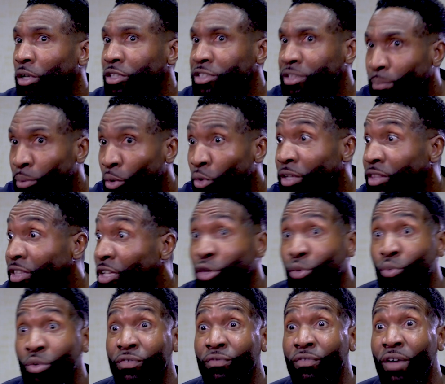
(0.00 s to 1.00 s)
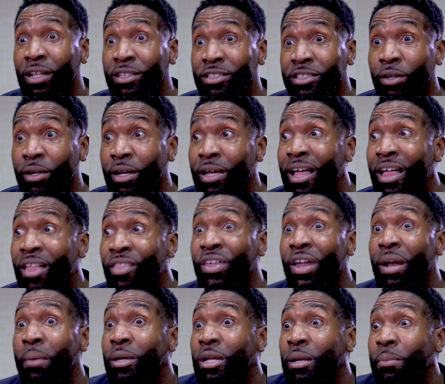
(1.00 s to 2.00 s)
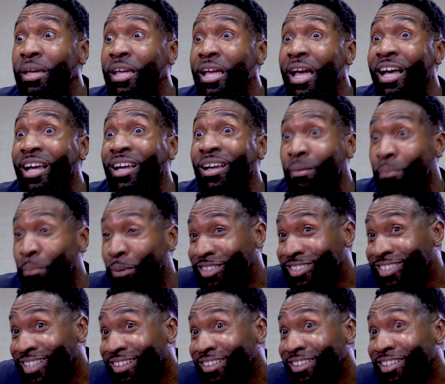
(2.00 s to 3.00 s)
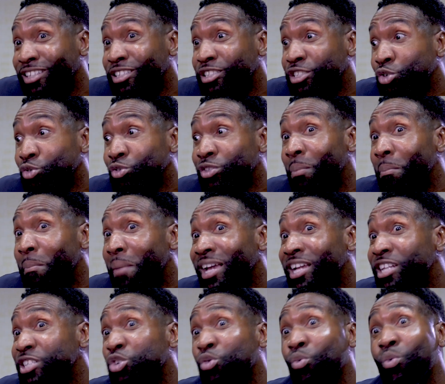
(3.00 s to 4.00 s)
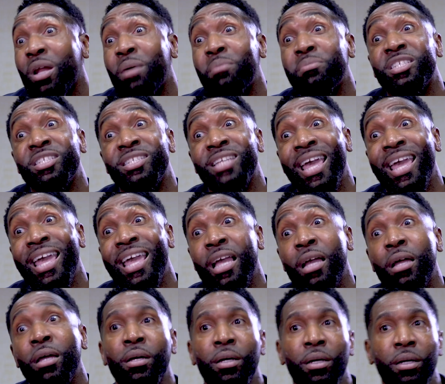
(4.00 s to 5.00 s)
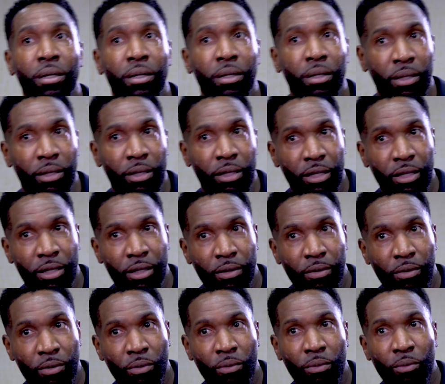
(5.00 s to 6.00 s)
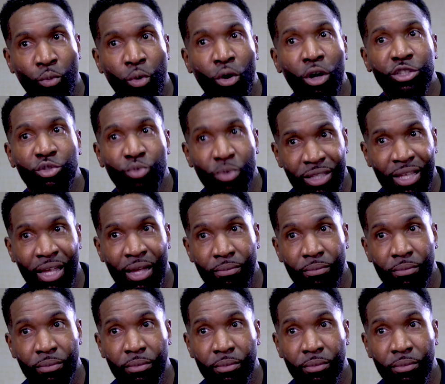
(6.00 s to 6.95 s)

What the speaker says: are supporting, they're the ones volunteering, then I'm going to be particularly attuned to making sure what I'm saying works with them.